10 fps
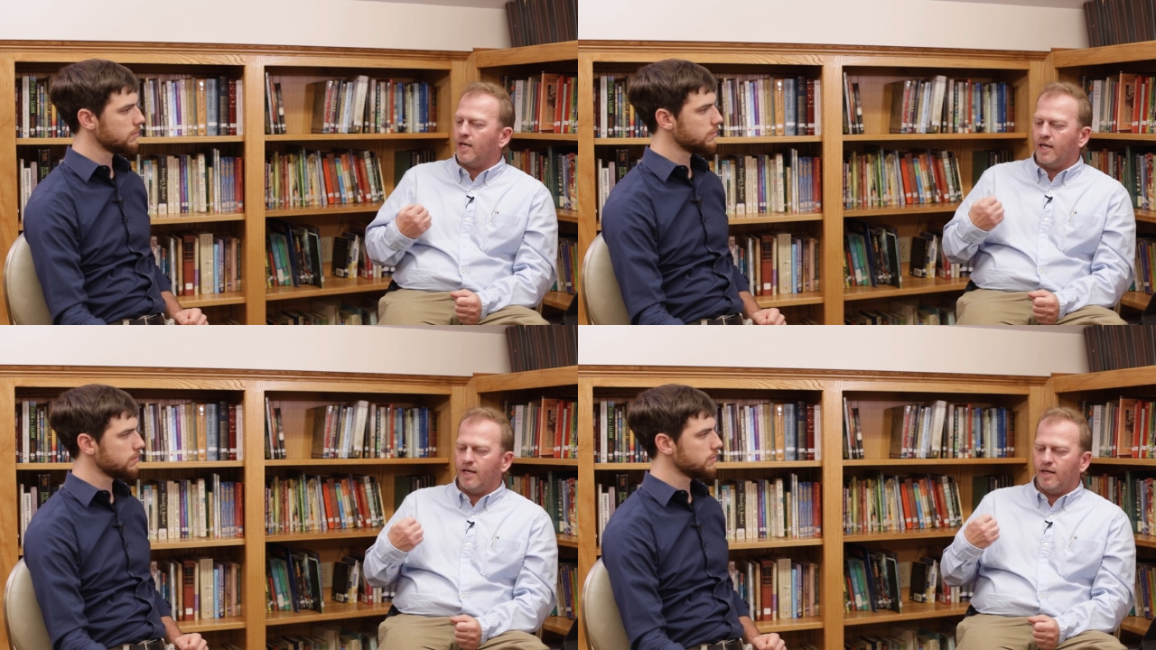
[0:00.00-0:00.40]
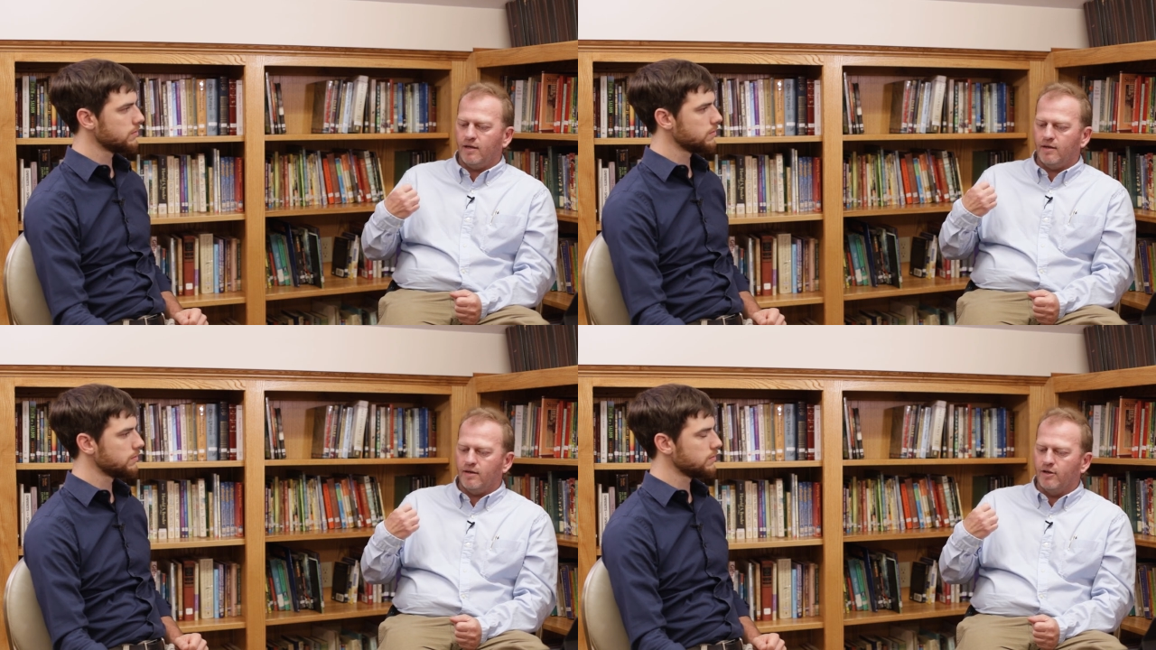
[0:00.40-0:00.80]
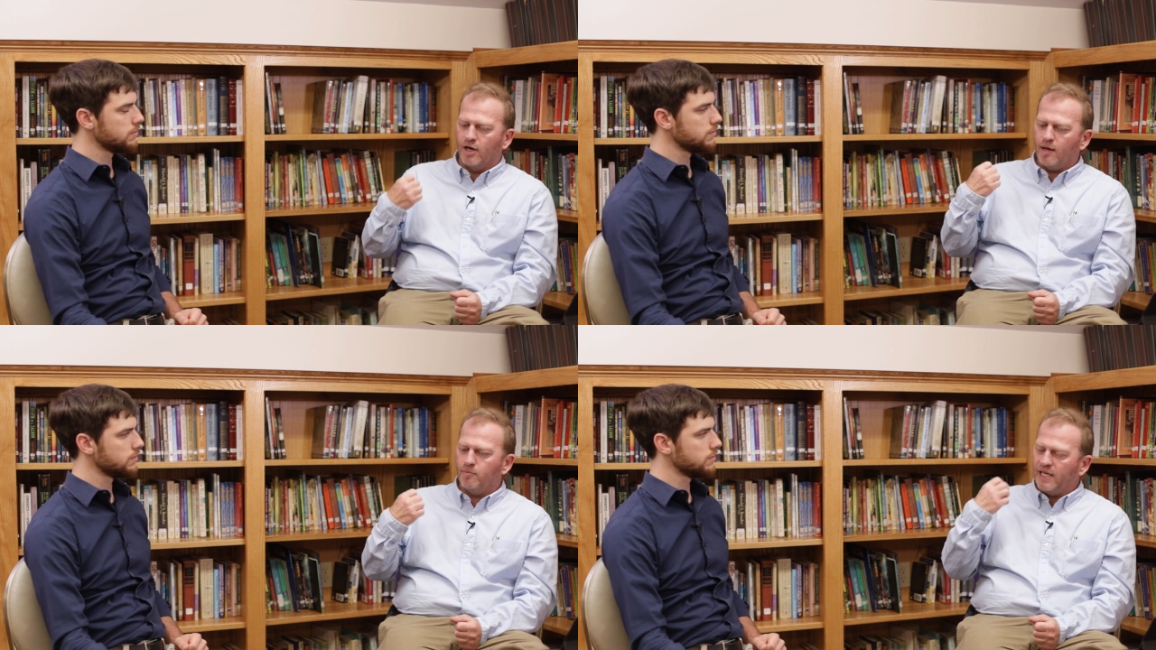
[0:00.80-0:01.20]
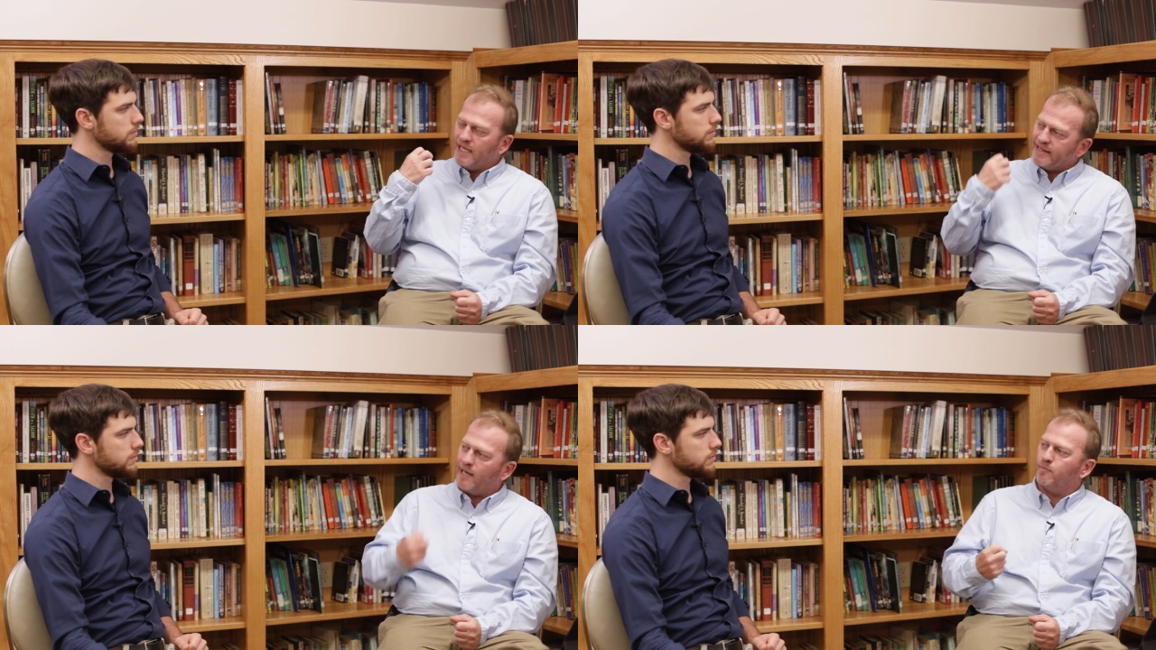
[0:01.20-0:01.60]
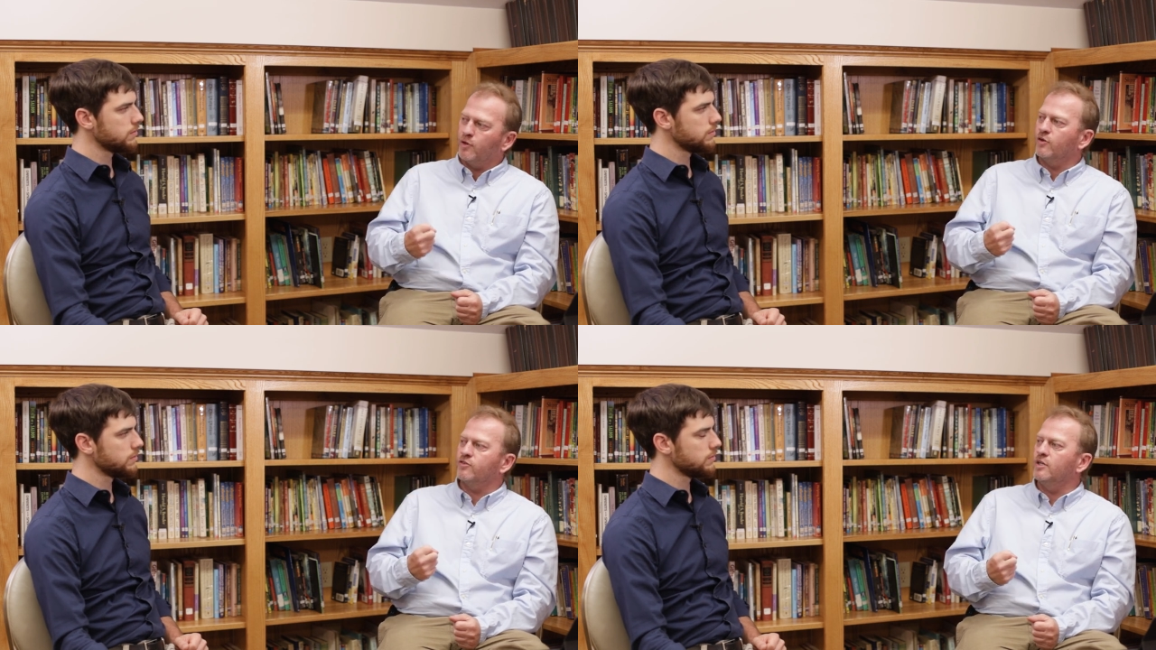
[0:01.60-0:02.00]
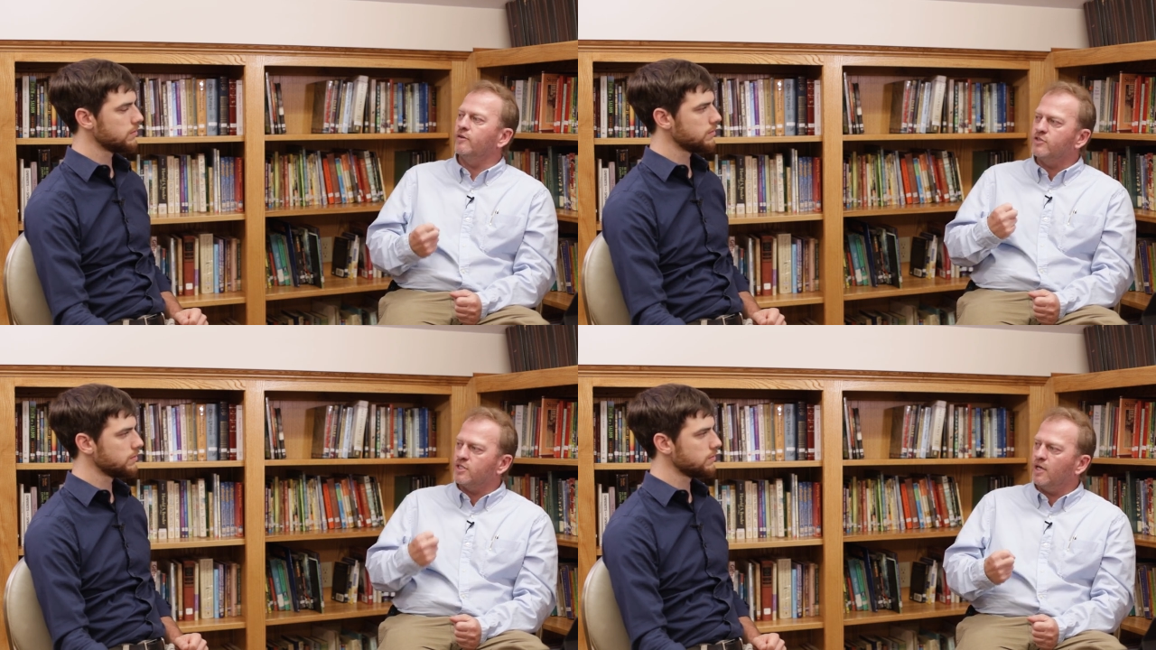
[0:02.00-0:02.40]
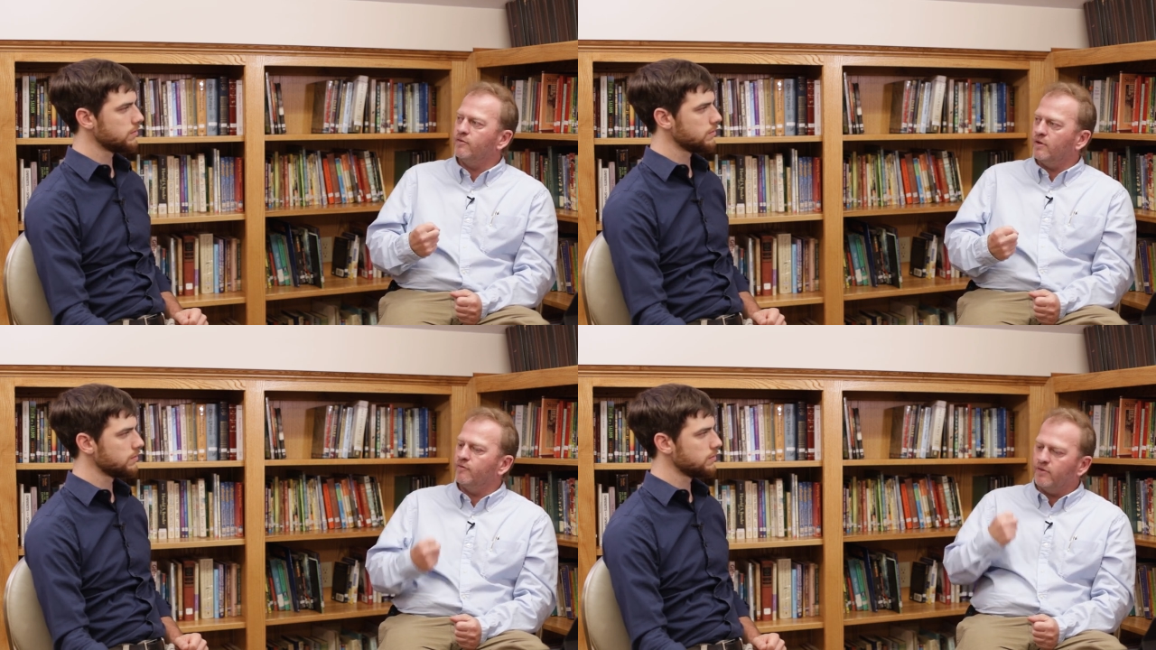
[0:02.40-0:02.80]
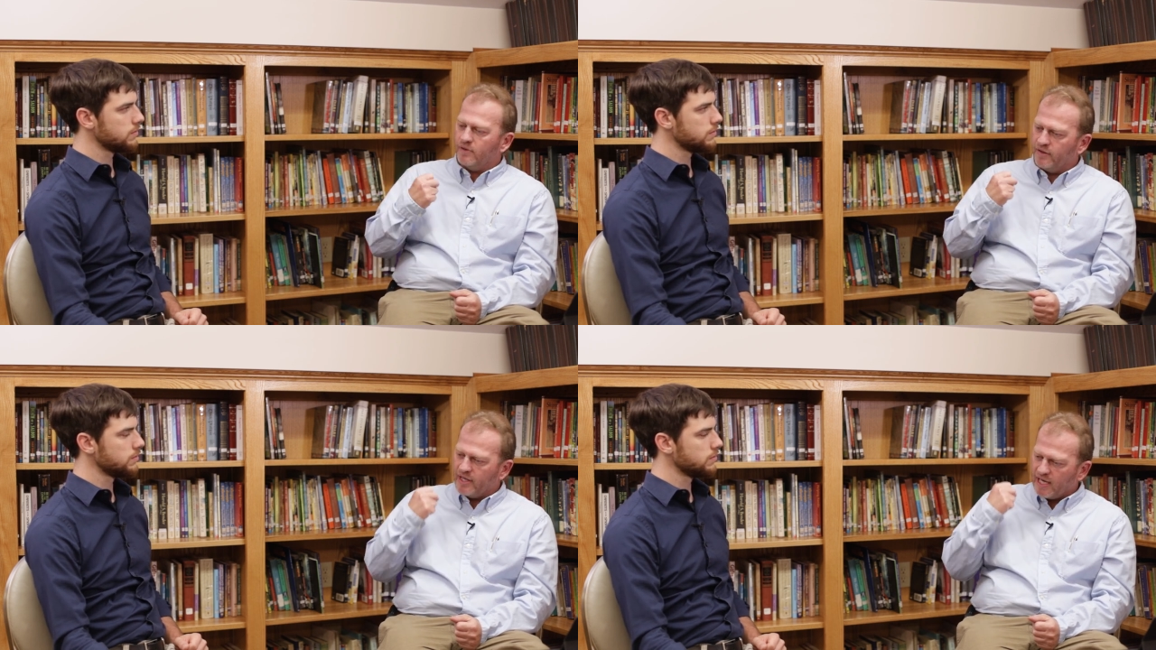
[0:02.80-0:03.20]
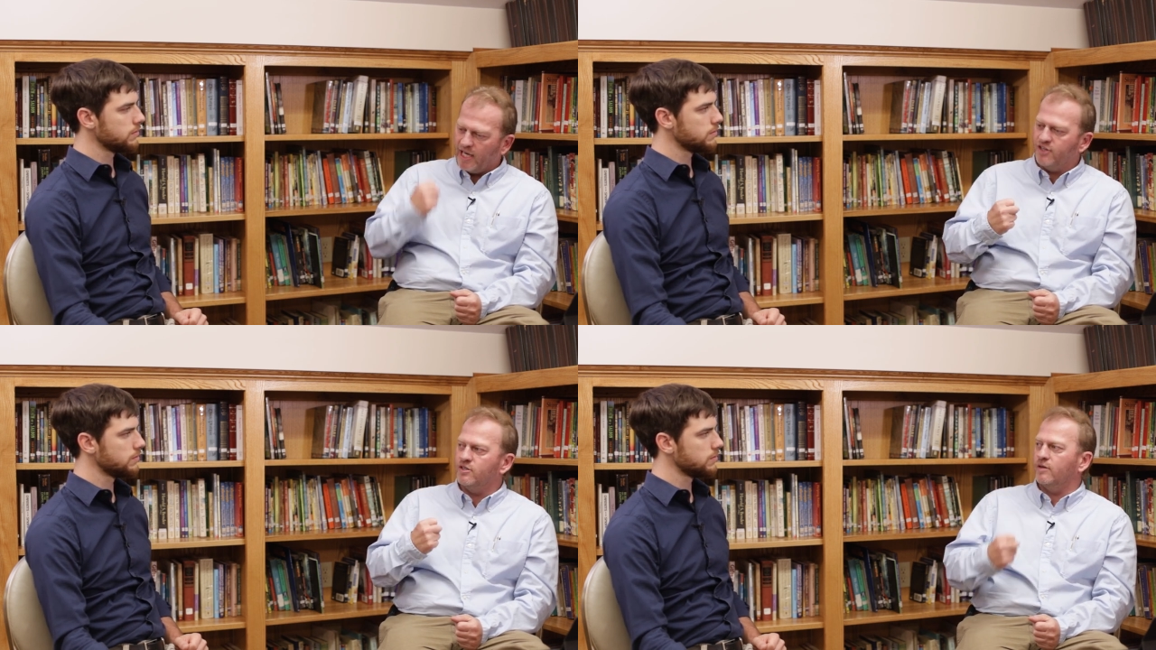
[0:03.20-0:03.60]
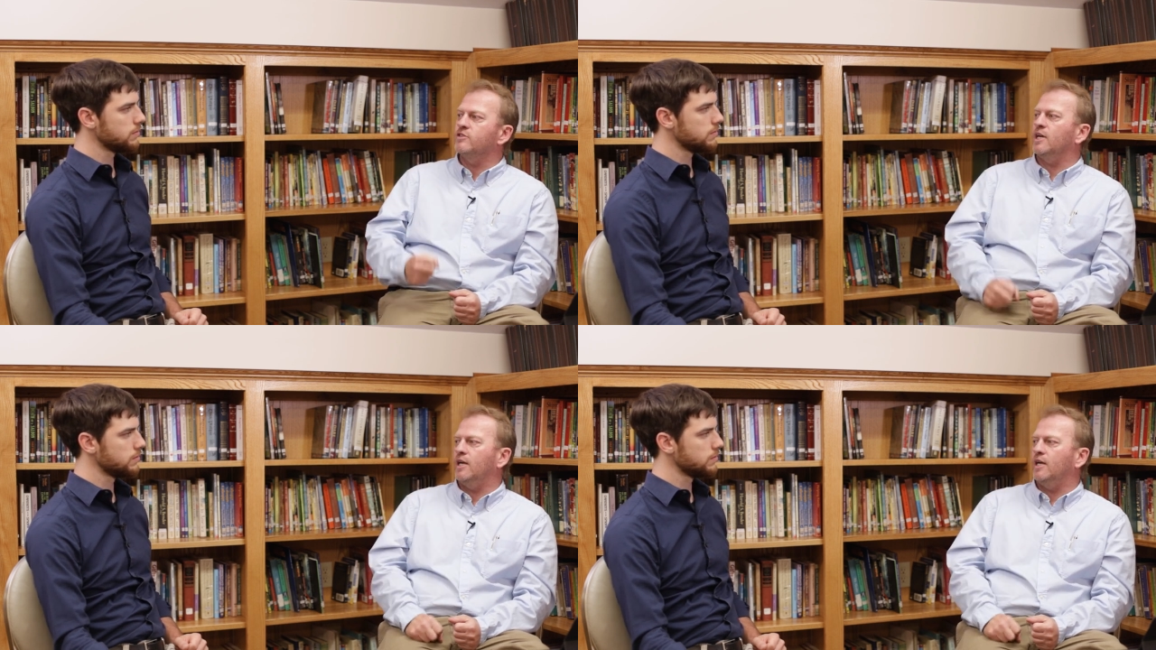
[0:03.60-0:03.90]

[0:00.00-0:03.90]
Speaker 1: and not being that person of, of, of, that agent of